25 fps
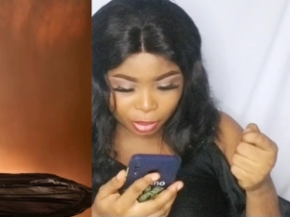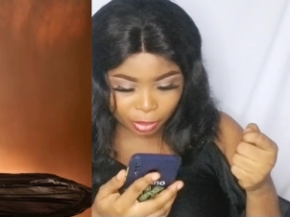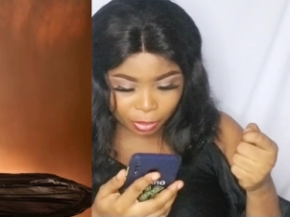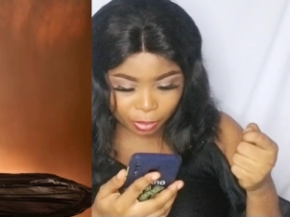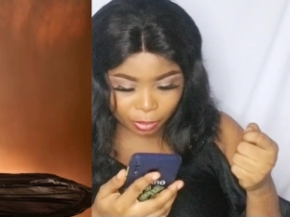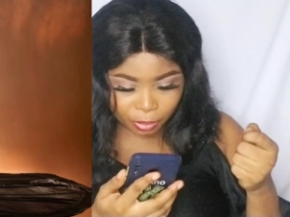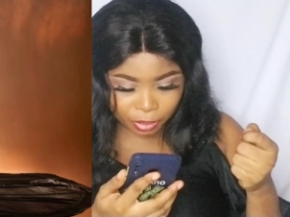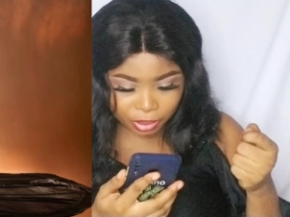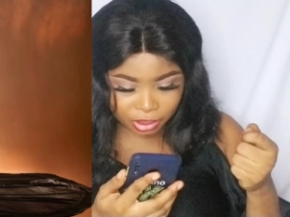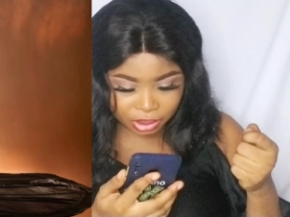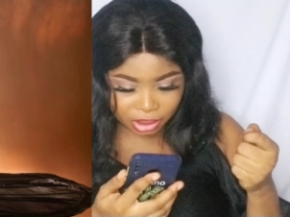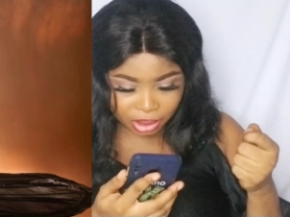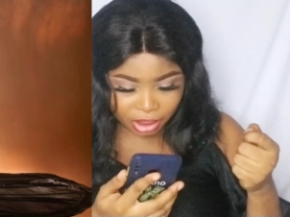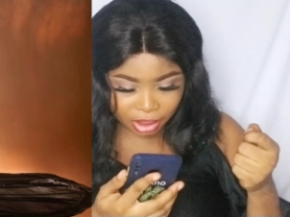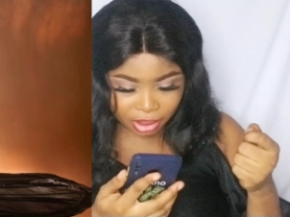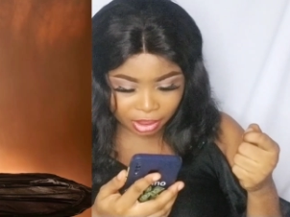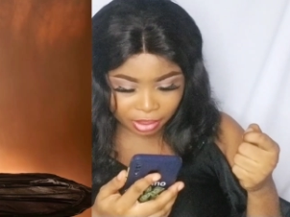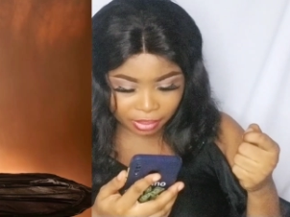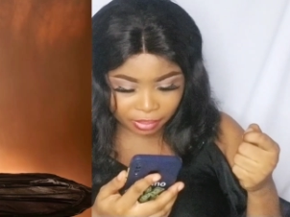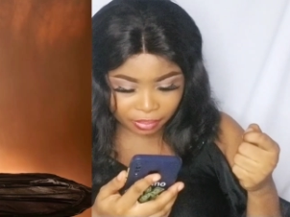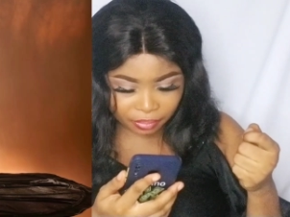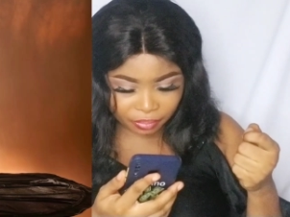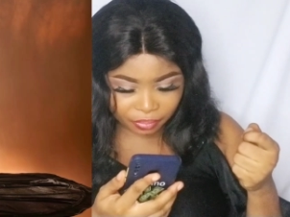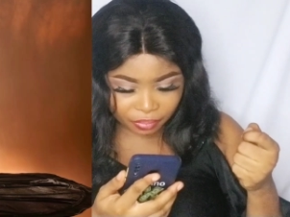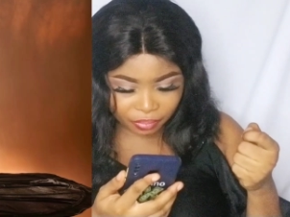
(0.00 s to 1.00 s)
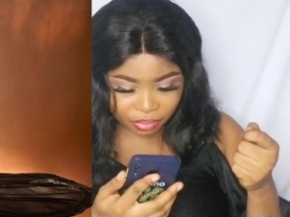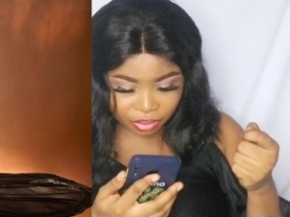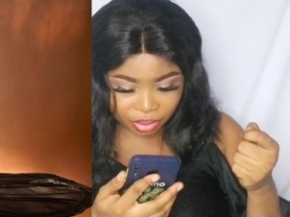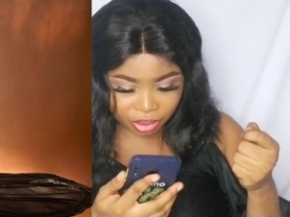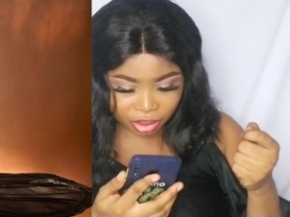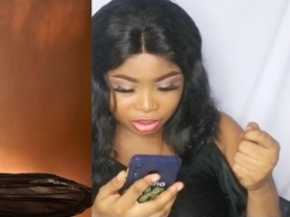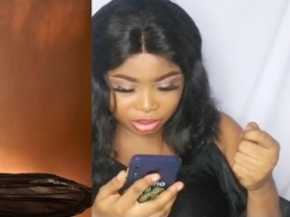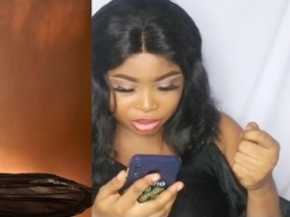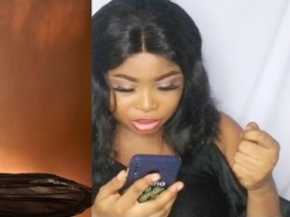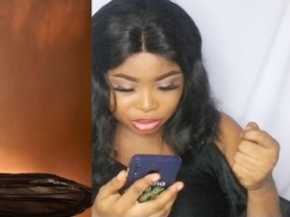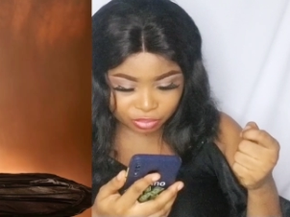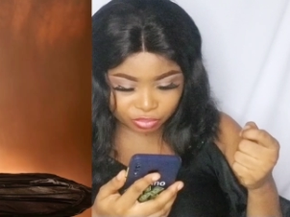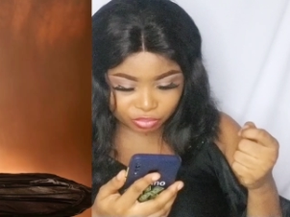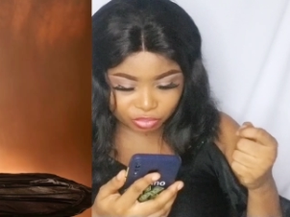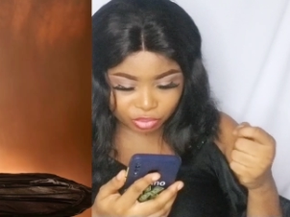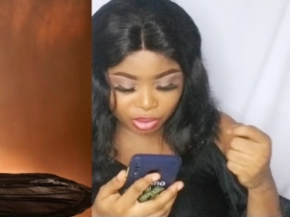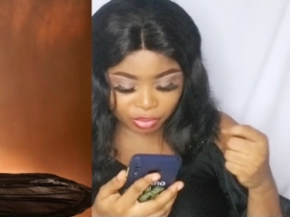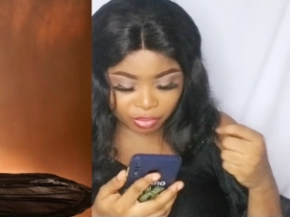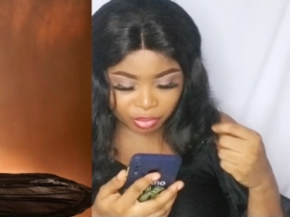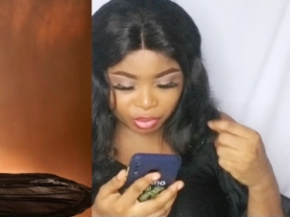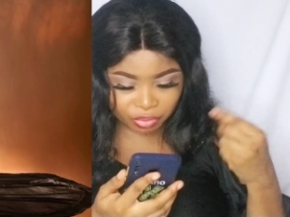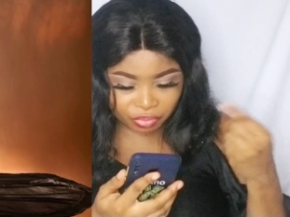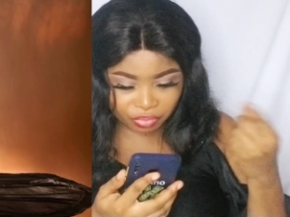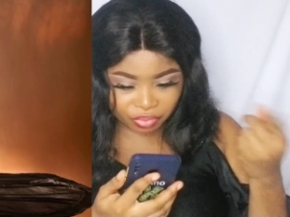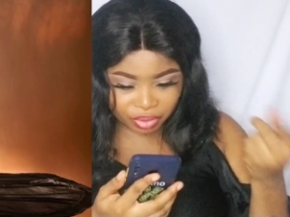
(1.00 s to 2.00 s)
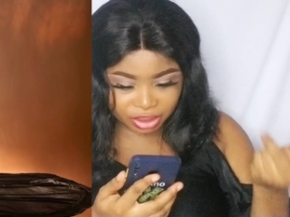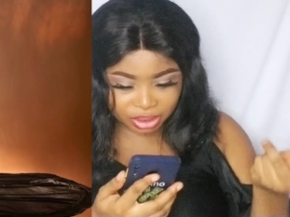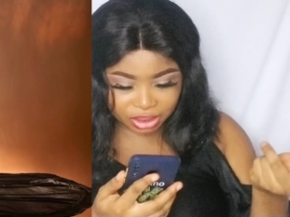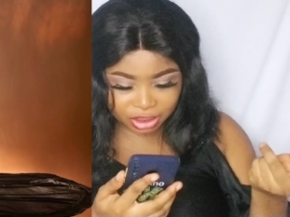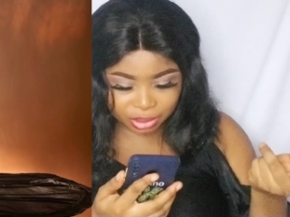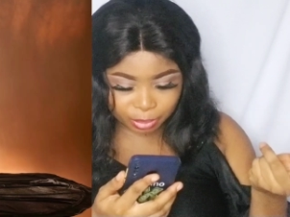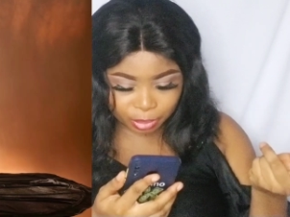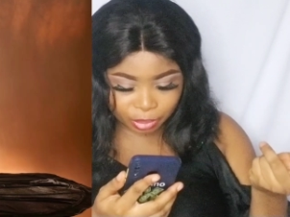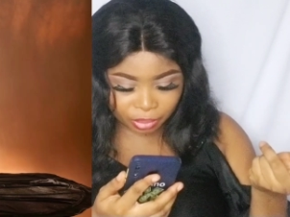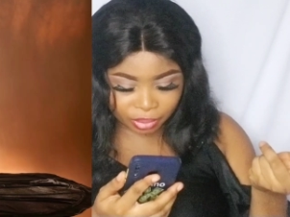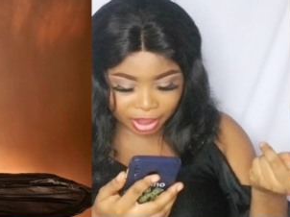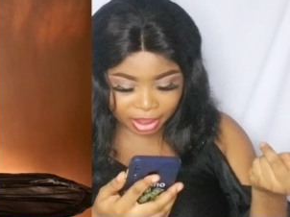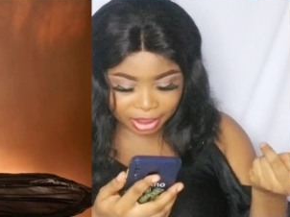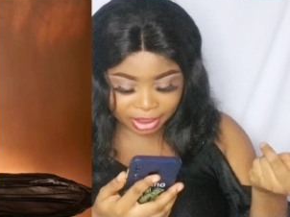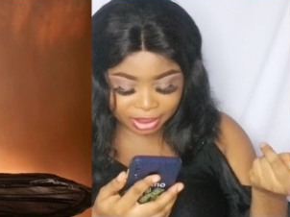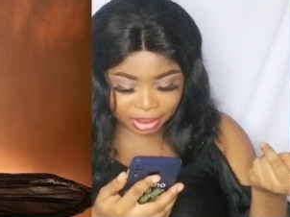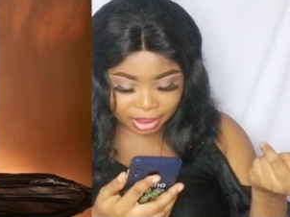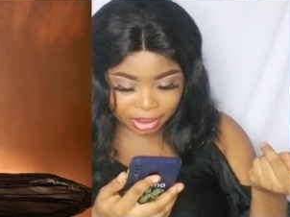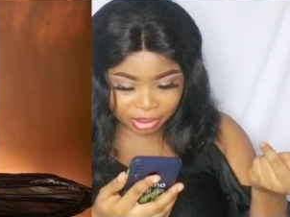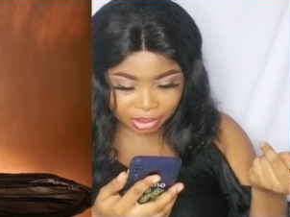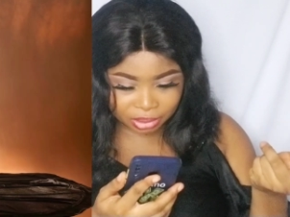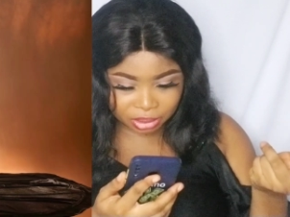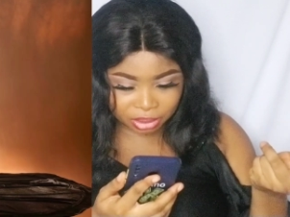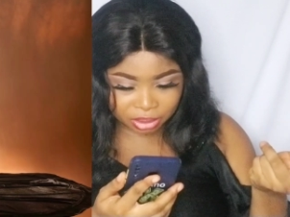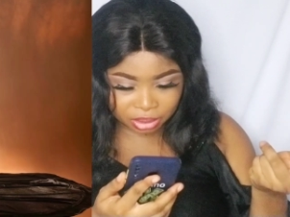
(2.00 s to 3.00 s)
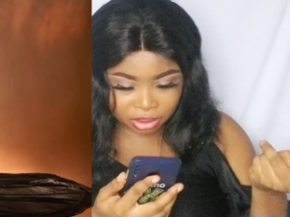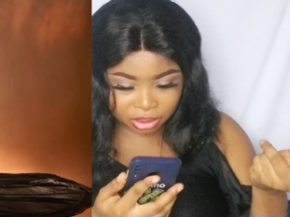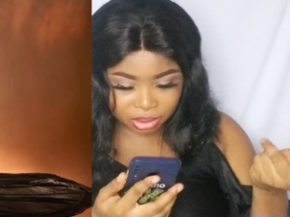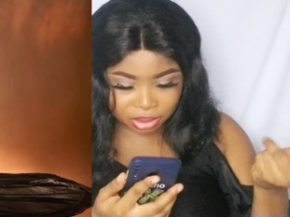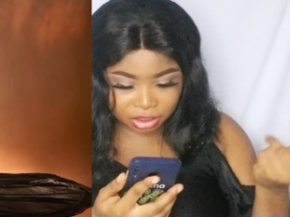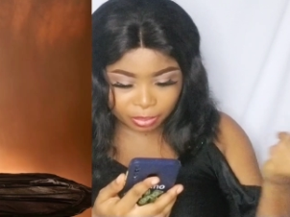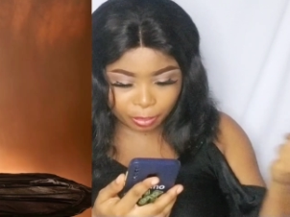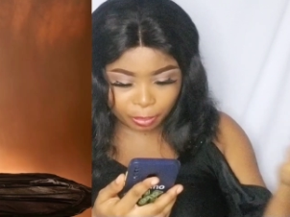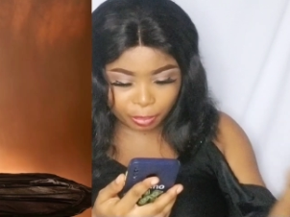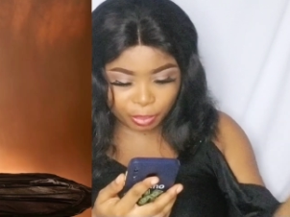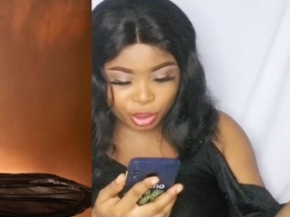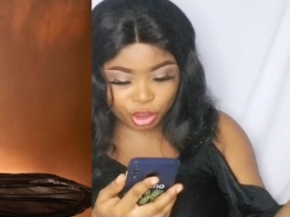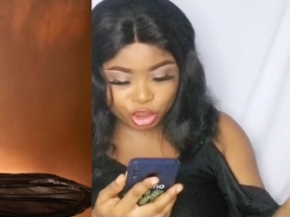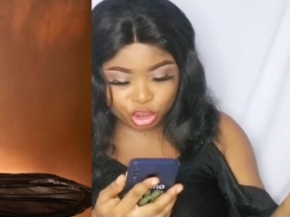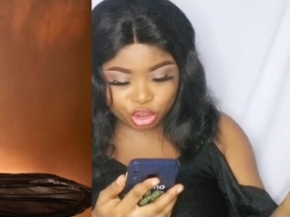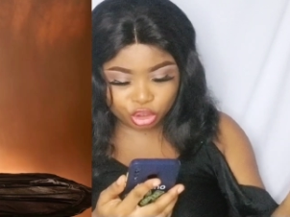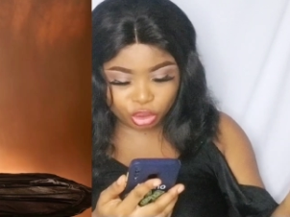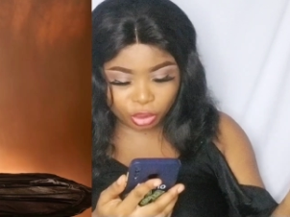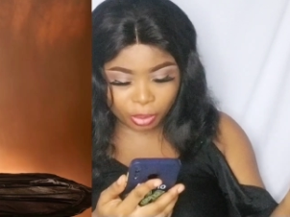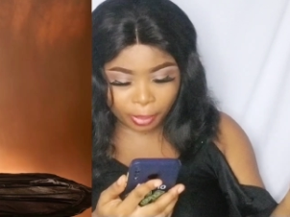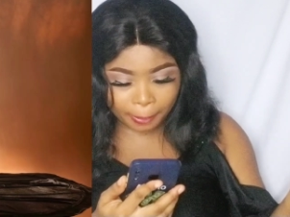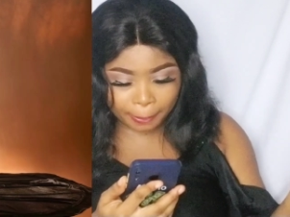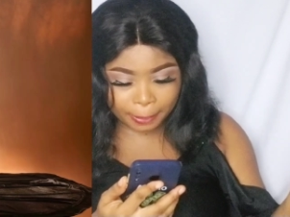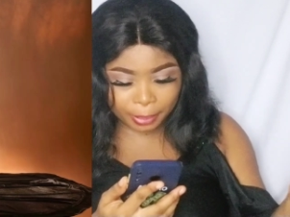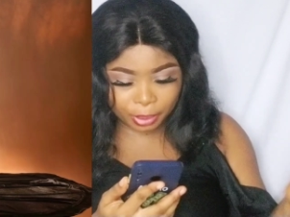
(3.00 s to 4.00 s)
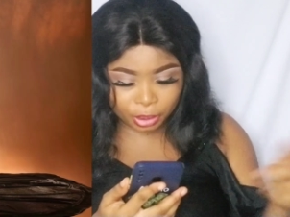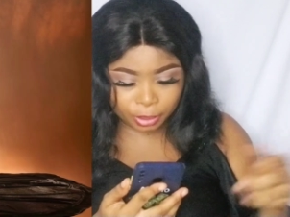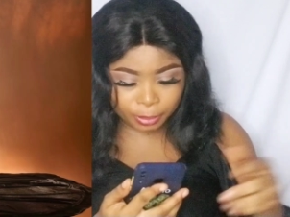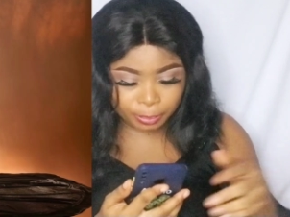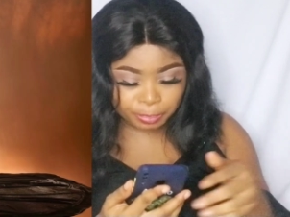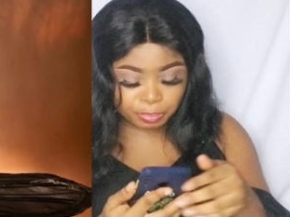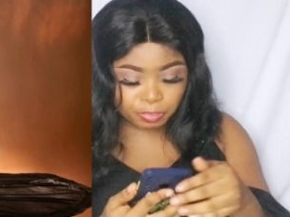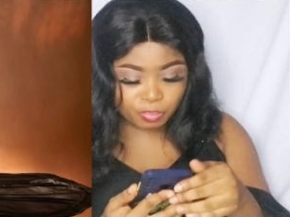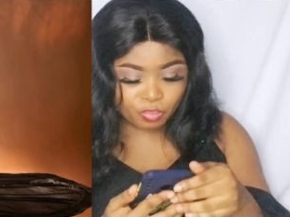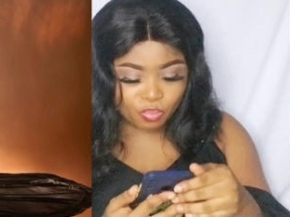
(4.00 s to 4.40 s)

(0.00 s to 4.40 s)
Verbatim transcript: which are not even visible right now in this picture but